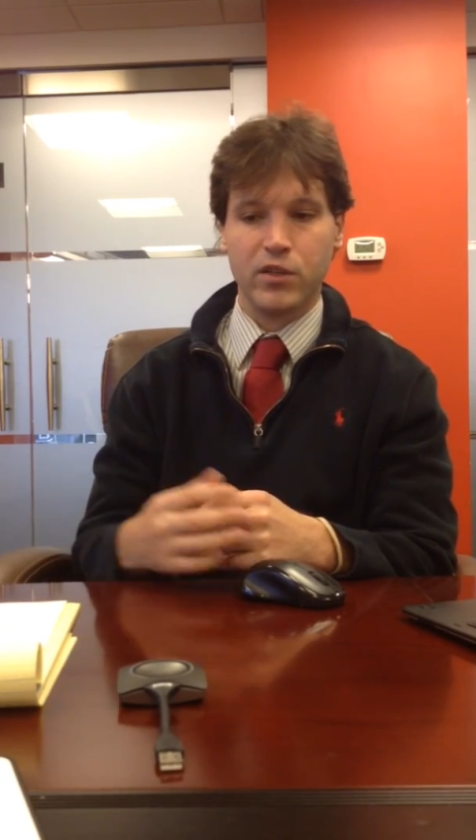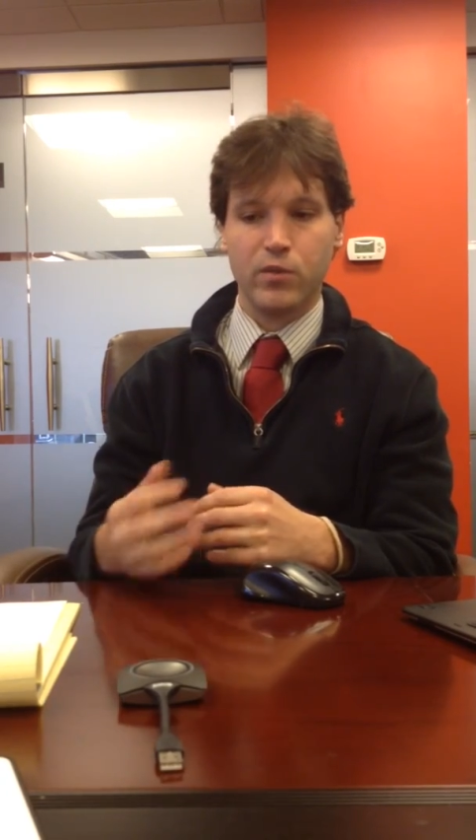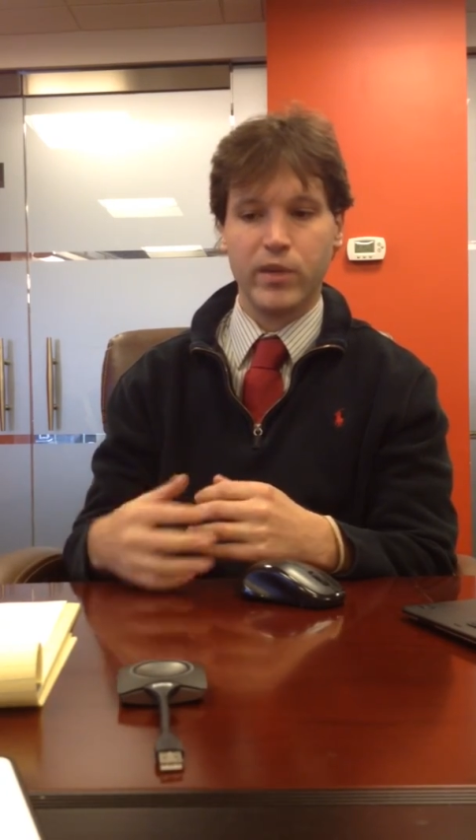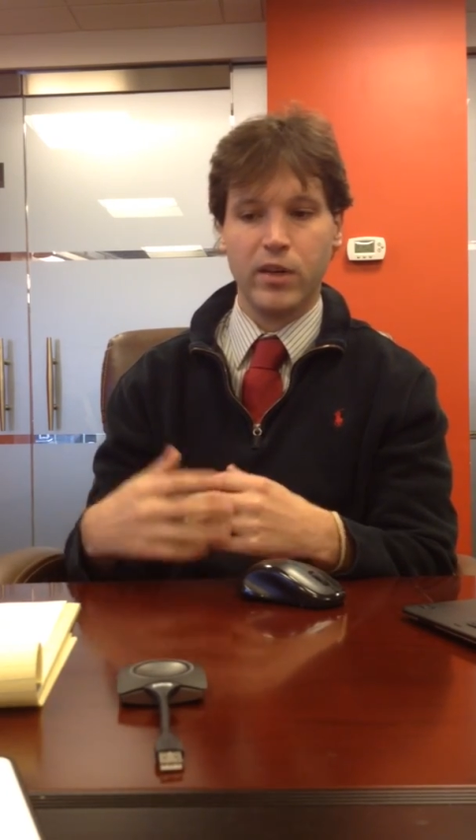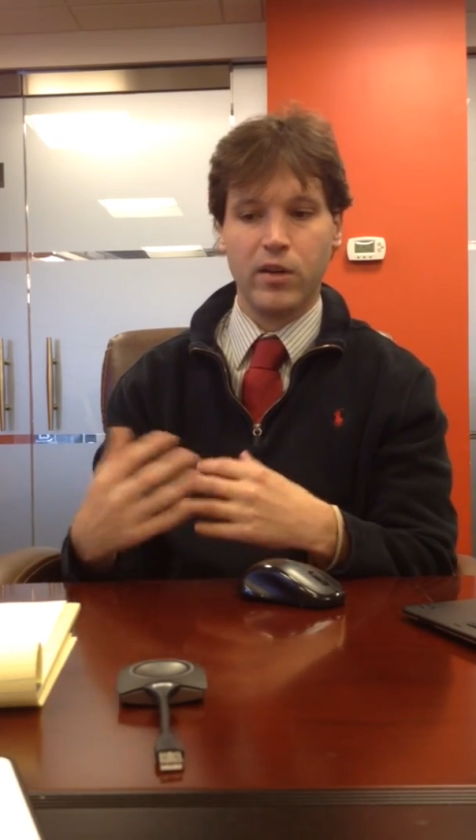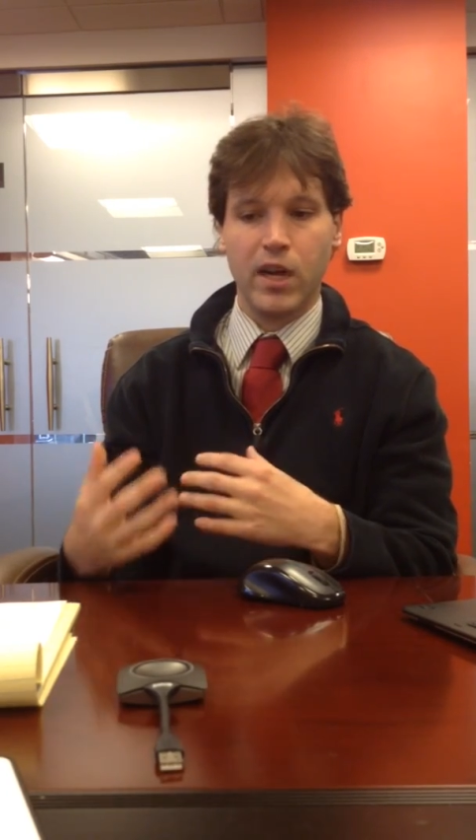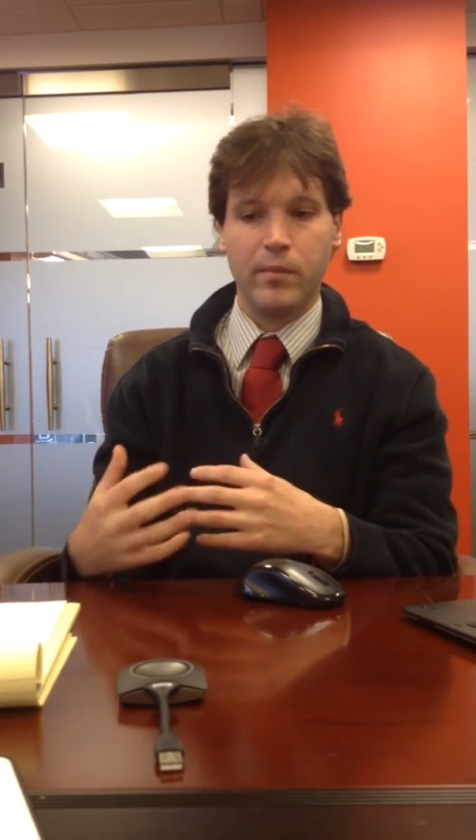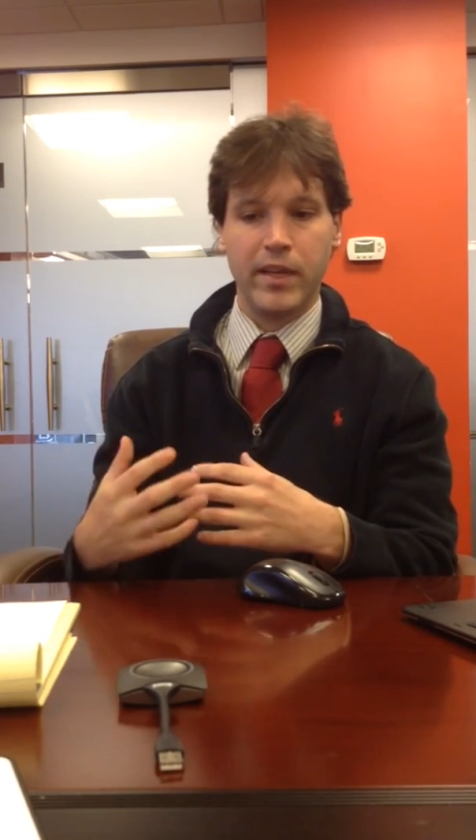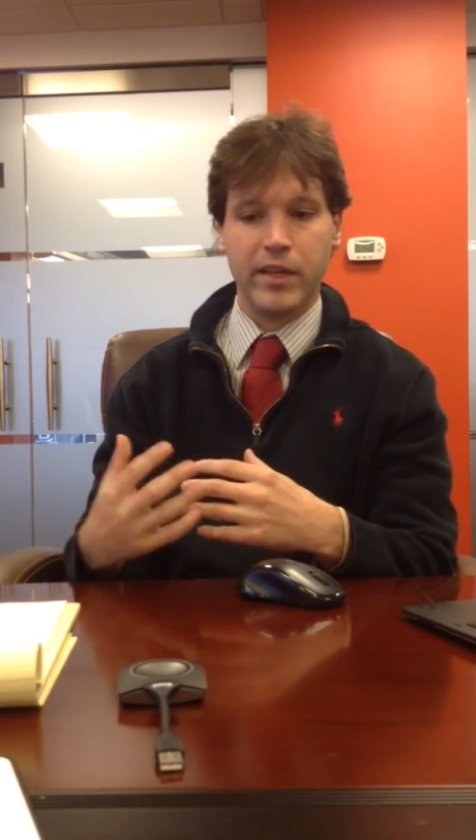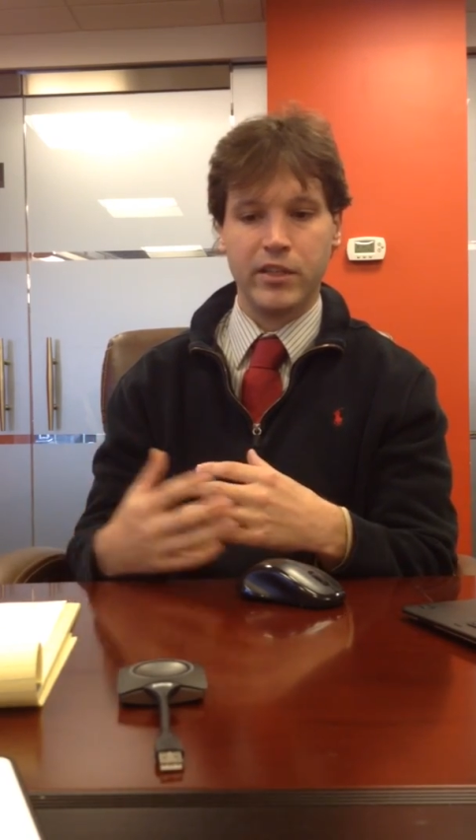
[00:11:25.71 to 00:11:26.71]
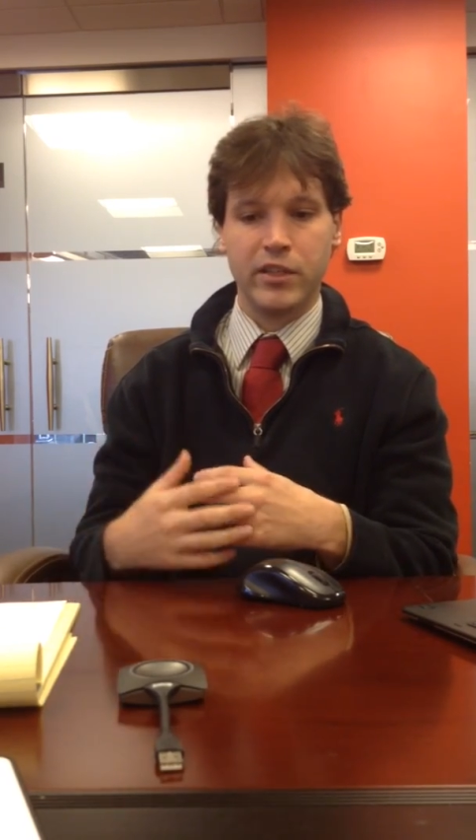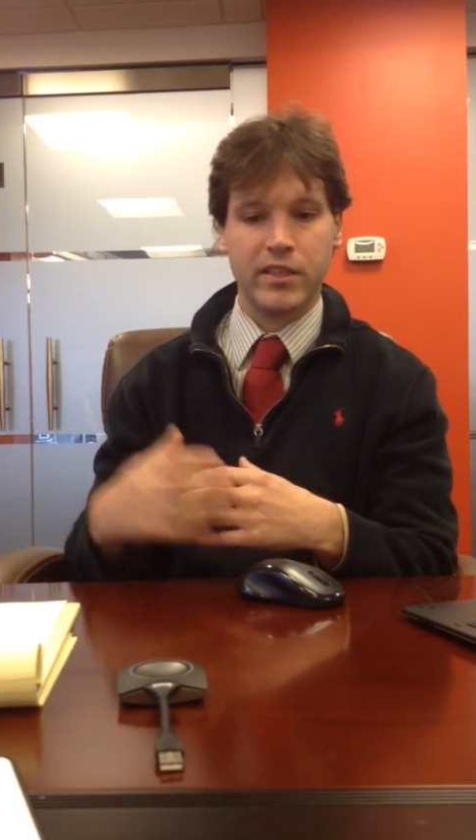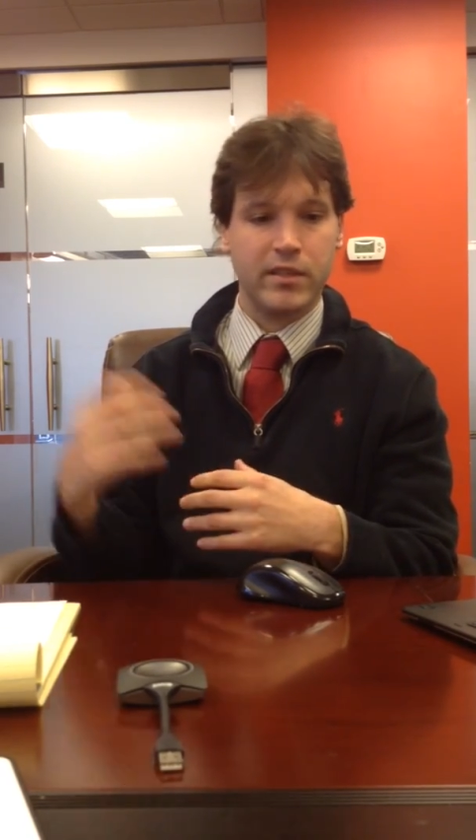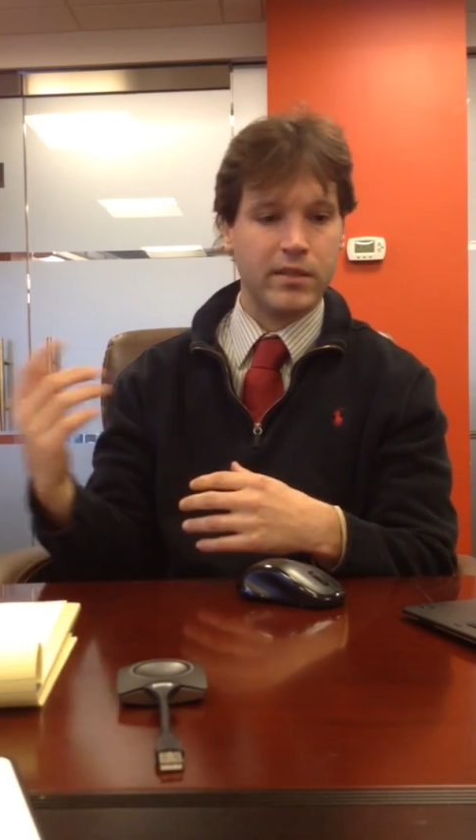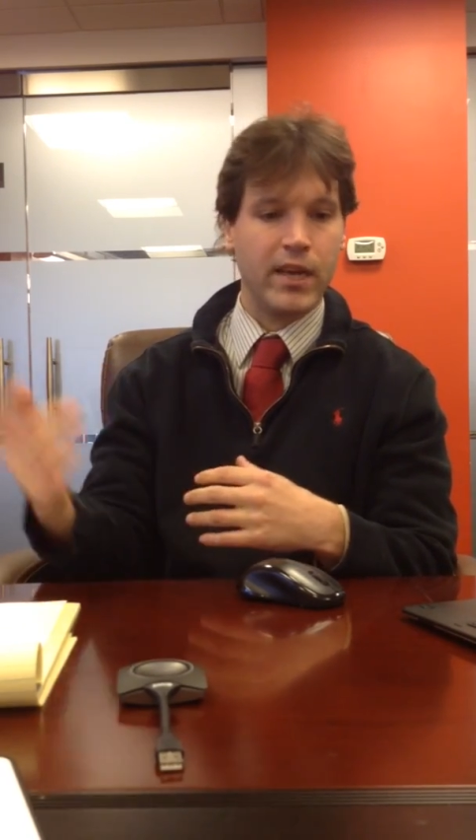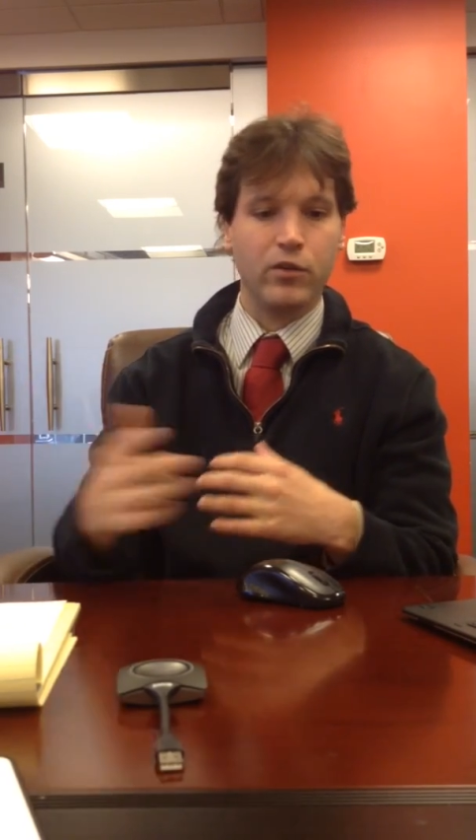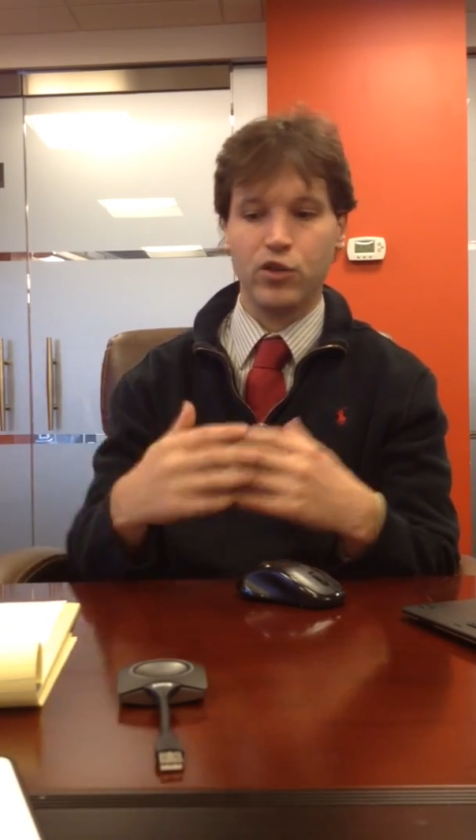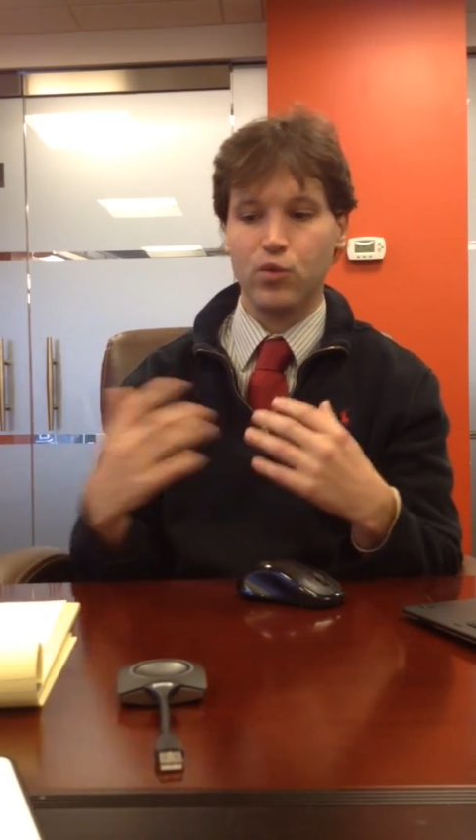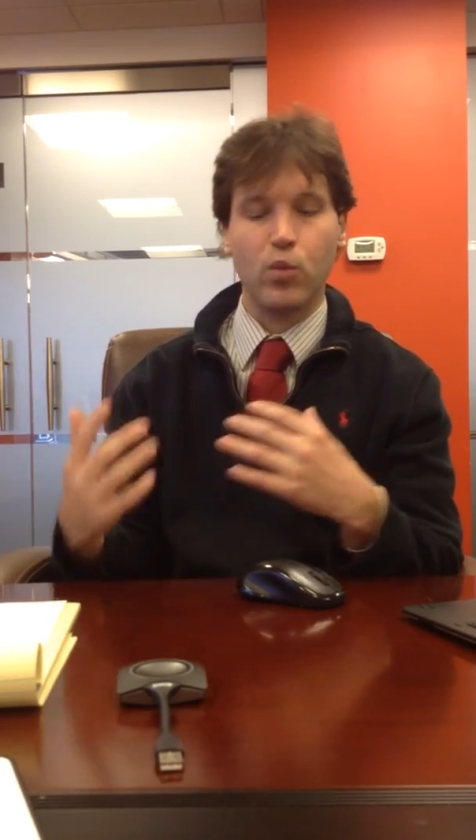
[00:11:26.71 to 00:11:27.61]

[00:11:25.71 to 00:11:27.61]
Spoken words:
So we don't come in and just tell you